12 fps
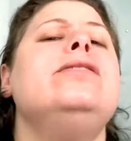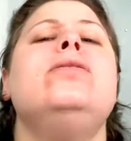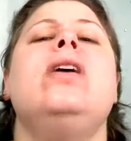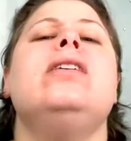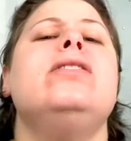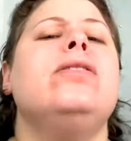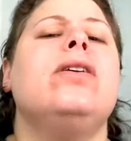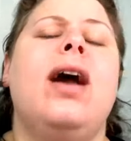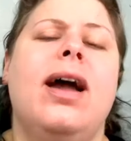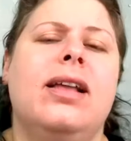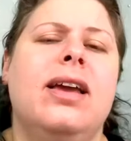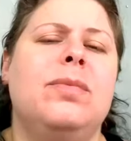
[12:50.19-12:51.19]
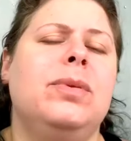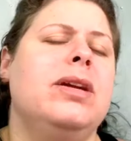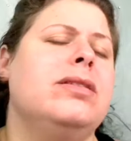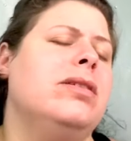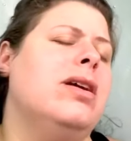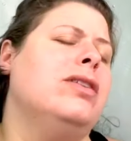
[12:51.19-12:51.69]
do not do your eyelid.
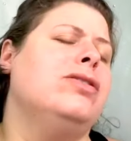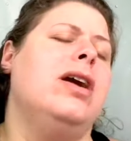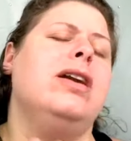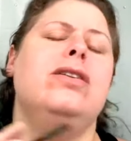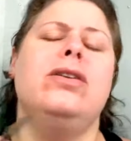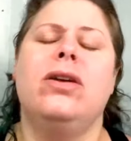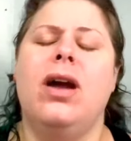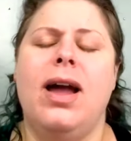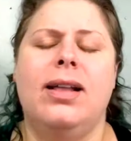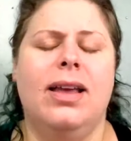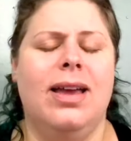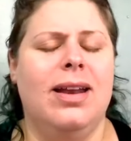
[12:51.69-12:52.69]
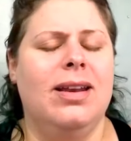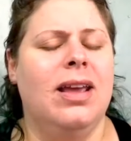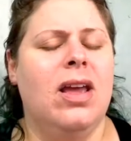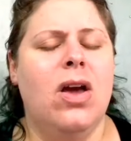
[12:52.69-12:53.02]
Please do not try to do your eyelid.